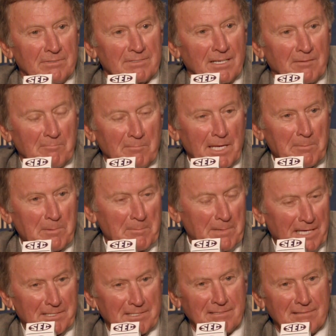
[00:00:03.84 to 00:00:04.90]
Uh, maybe
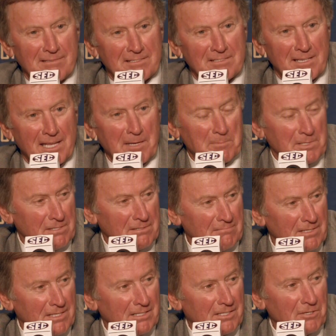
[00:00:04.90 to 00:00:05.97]
about the same as
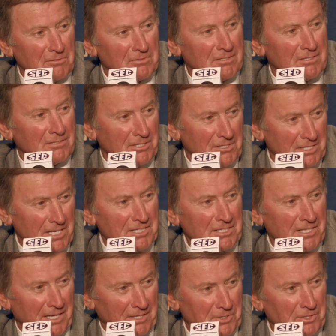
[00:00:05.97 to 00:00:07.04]
uh, Coach
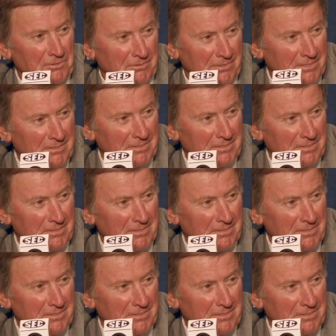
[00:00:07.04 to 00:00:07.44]
Krzyzewski at Duke.